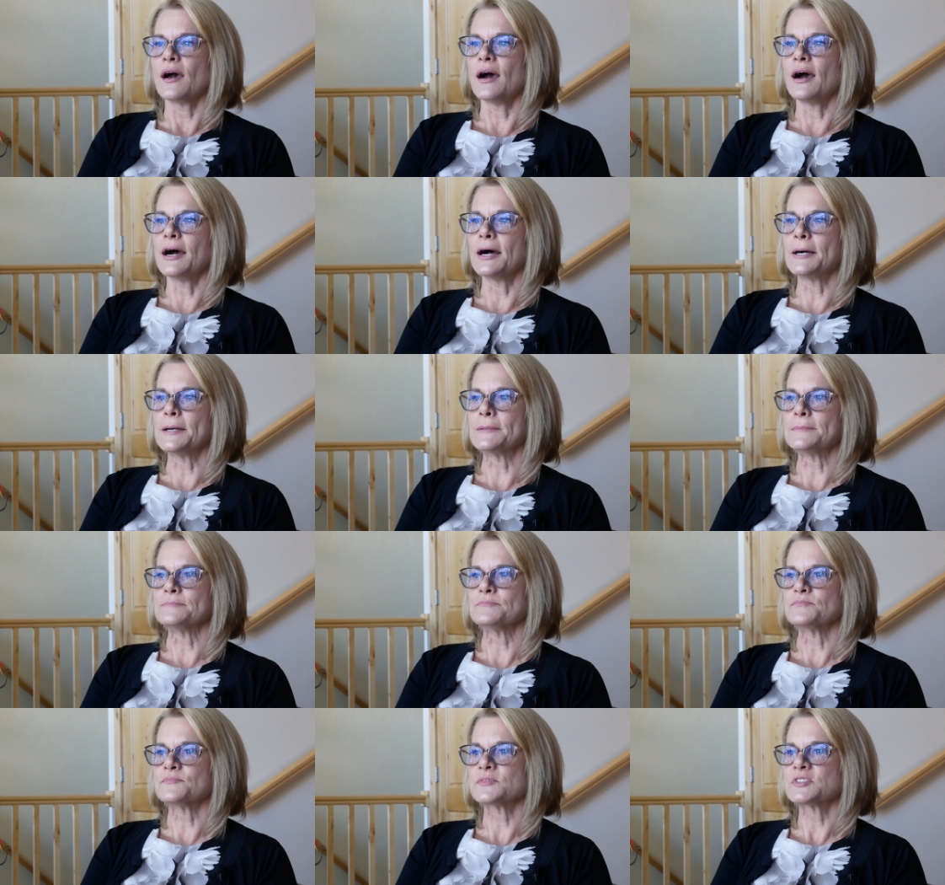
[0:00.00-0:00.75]

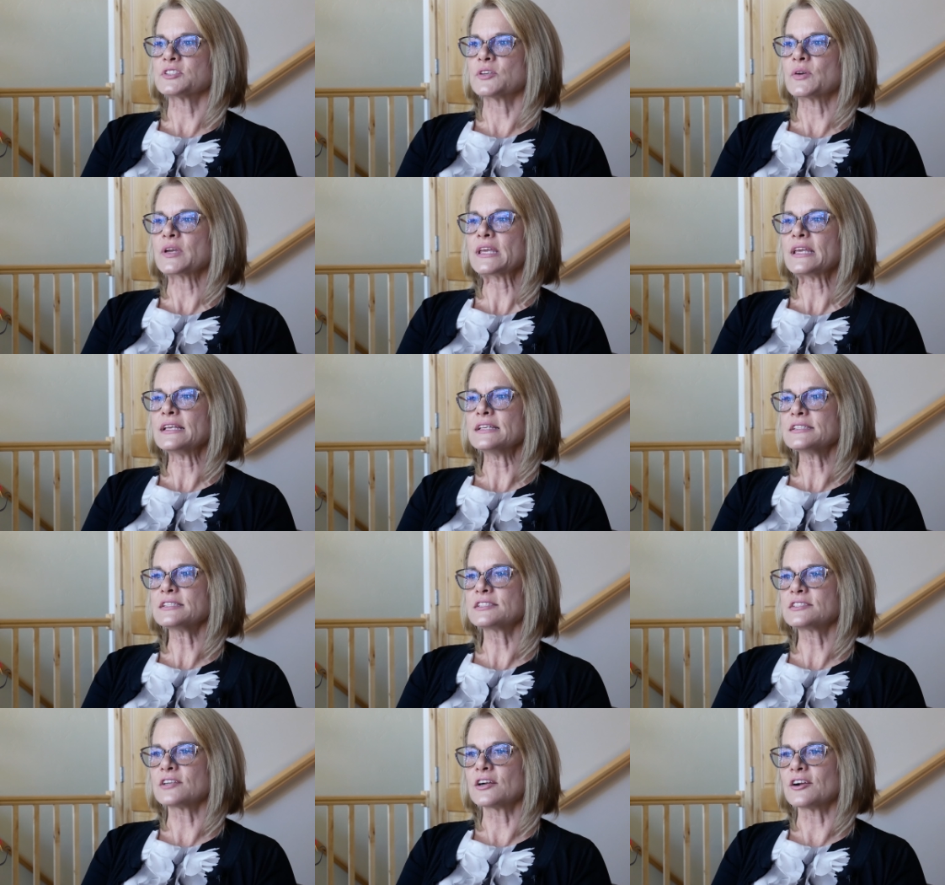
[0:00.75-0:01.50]
Um, so he
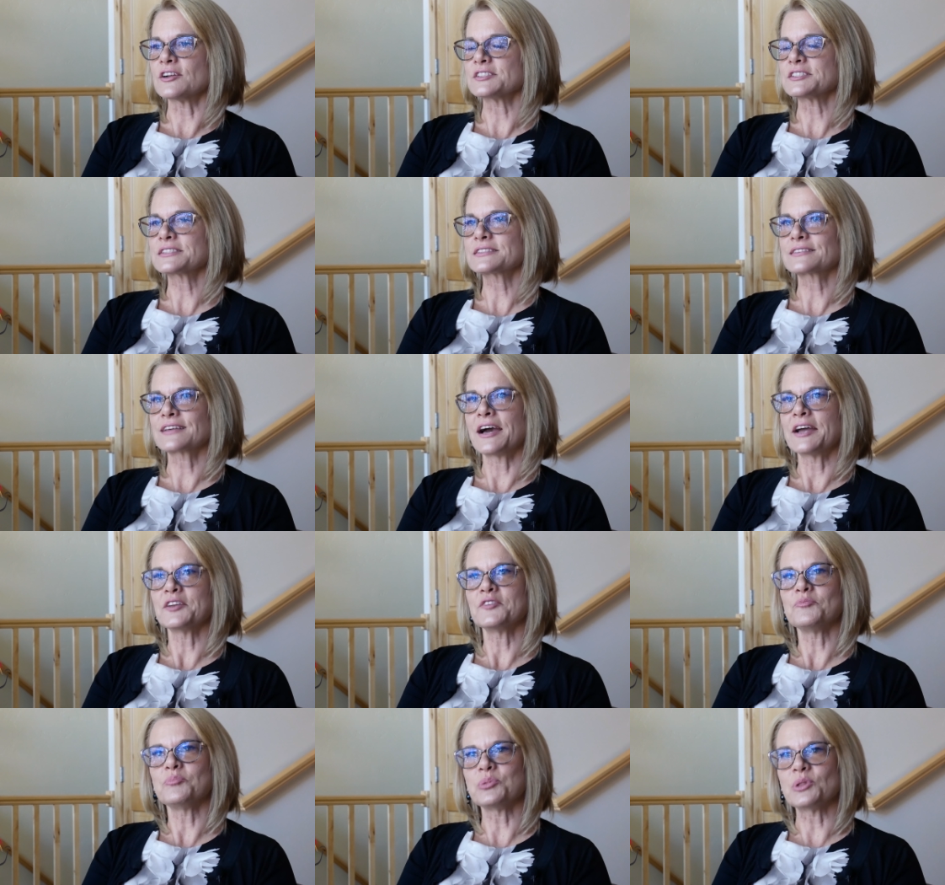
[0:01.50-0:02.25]
starts
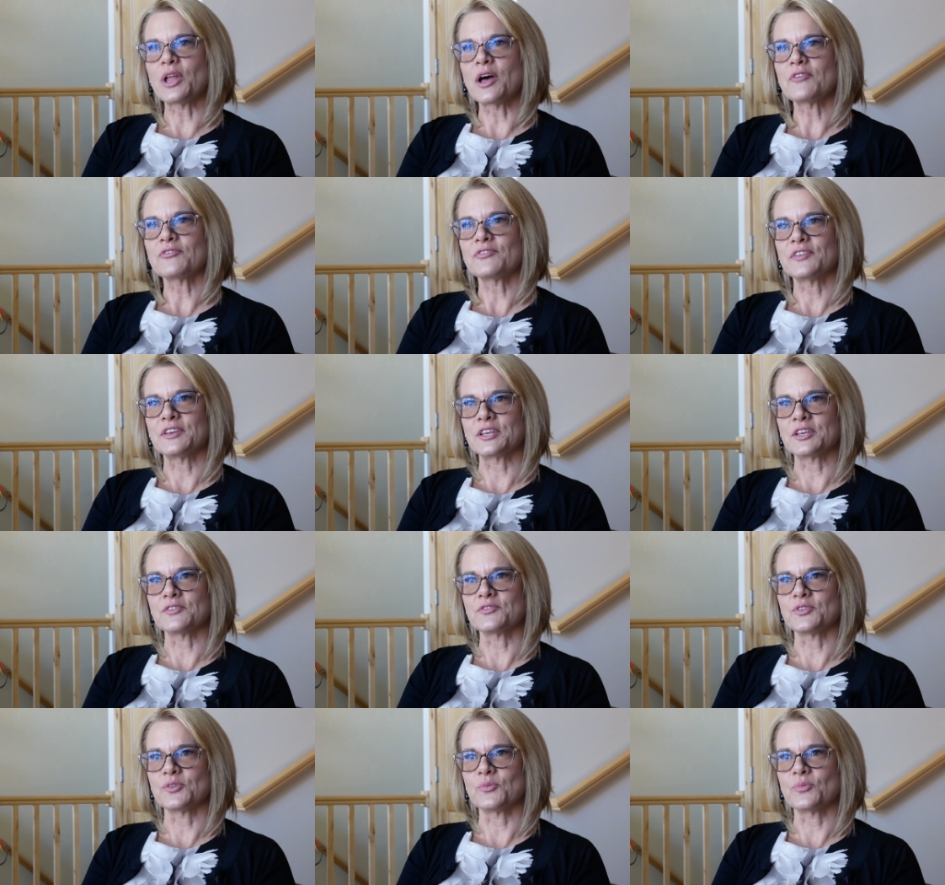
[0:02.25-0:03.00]
kind of
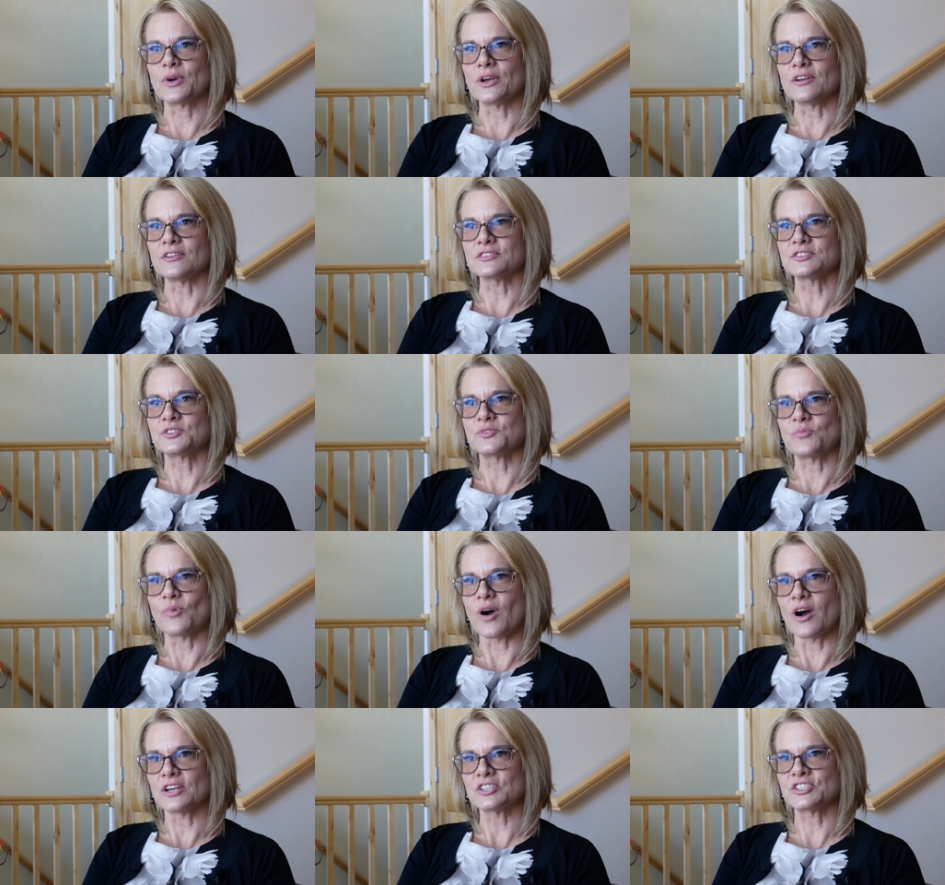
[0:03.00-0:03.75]
bluffing, if you will, to
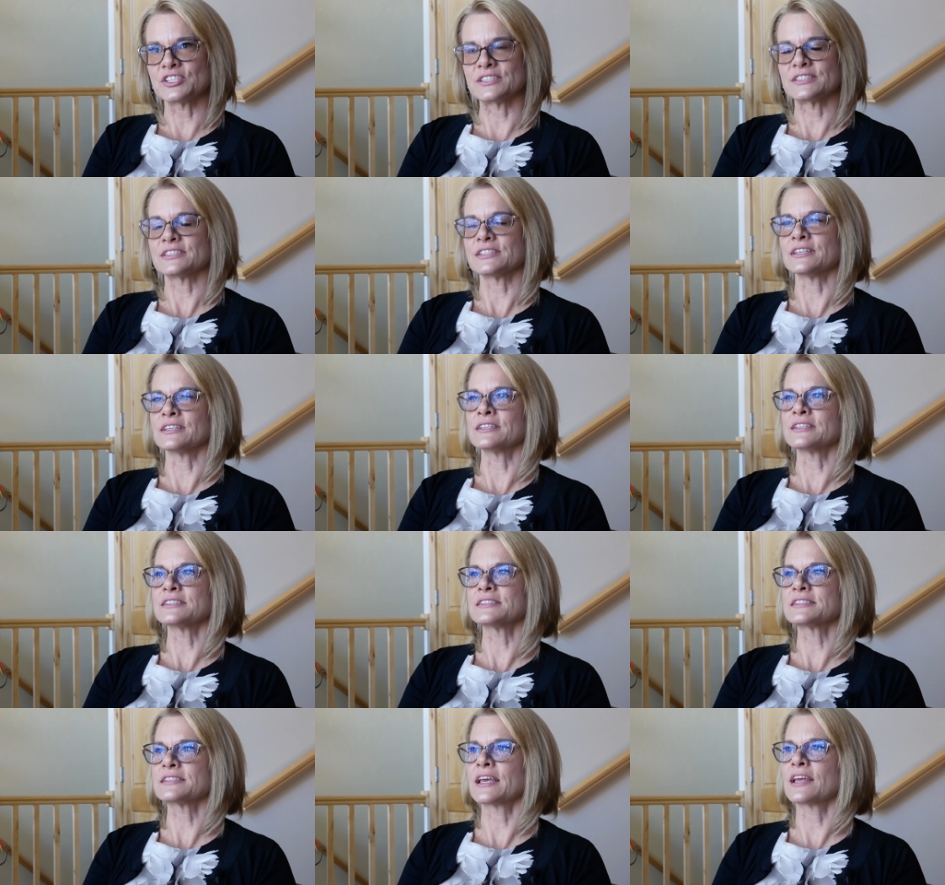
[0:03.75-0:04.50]
Washington
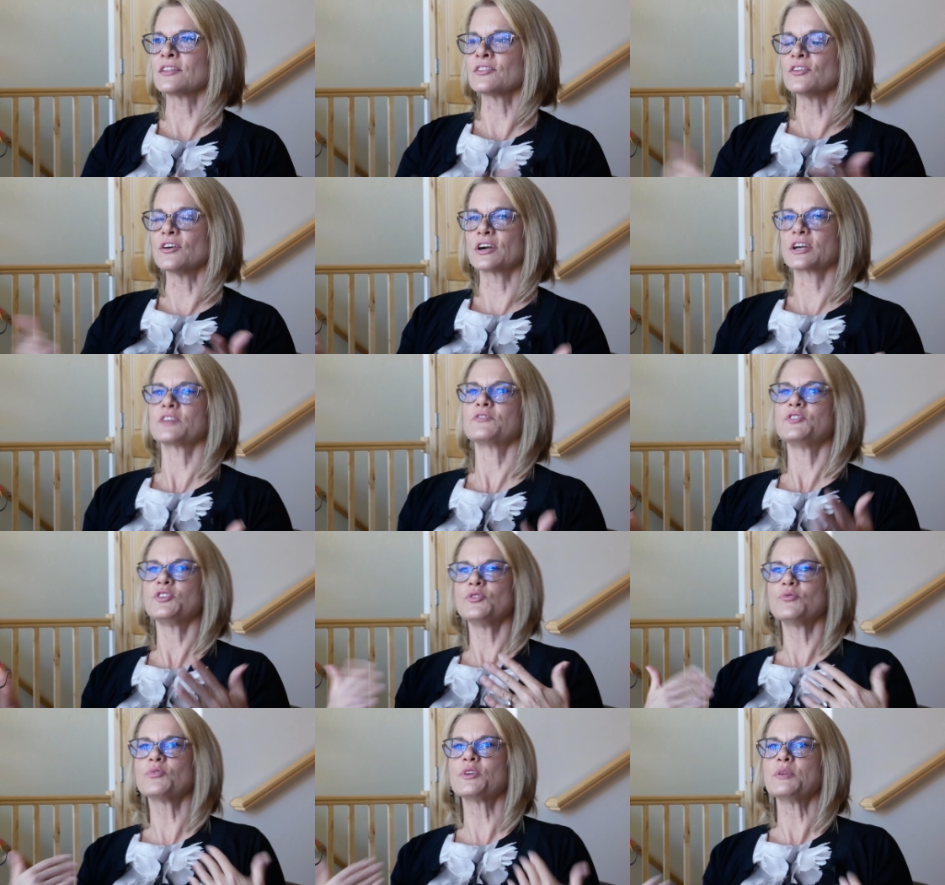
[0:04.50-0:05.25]
and saying, look,
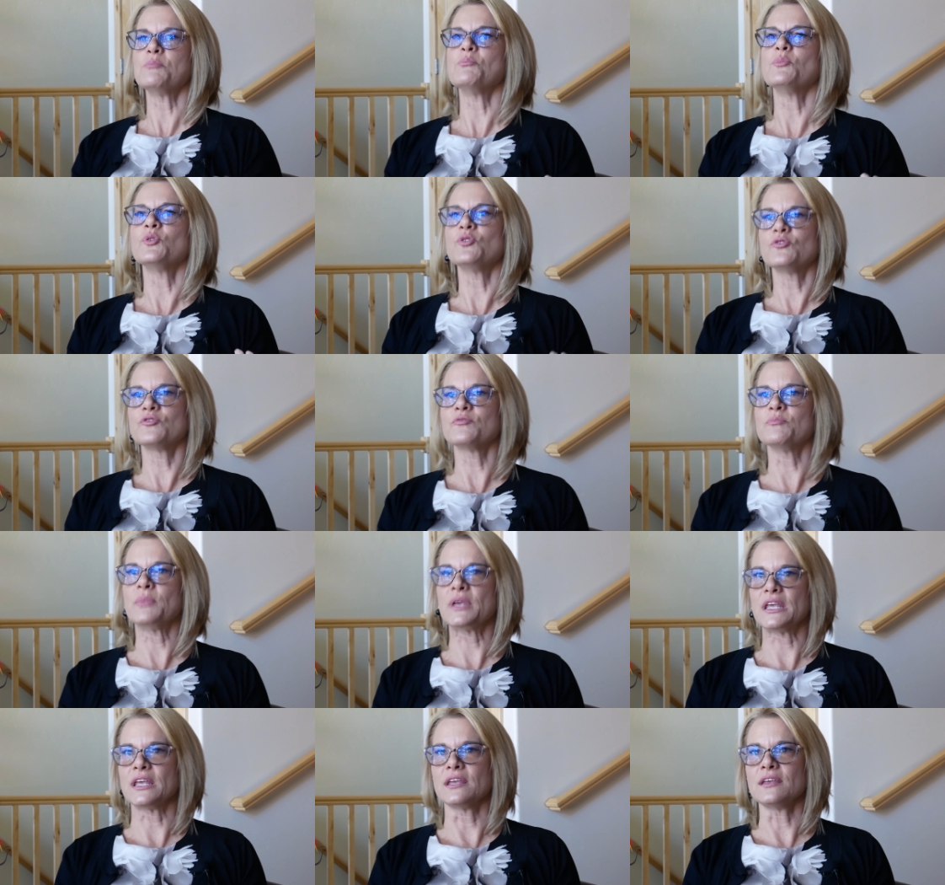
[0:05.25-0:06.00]
if you remove
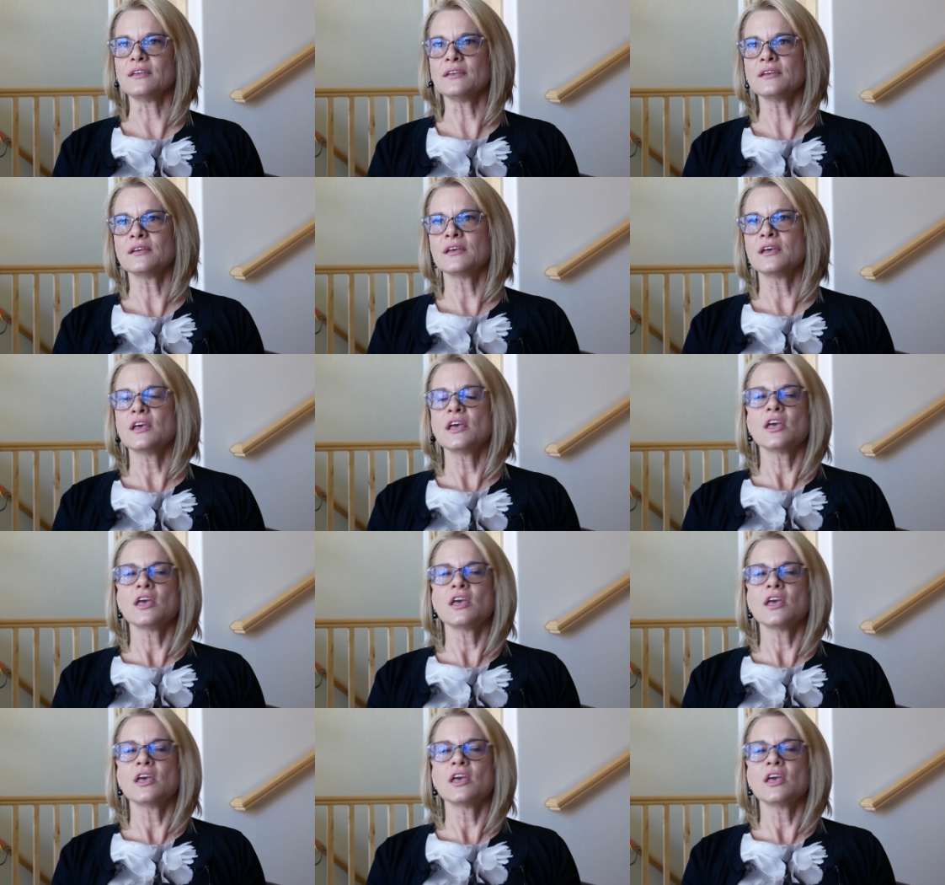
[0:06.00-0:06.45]
me,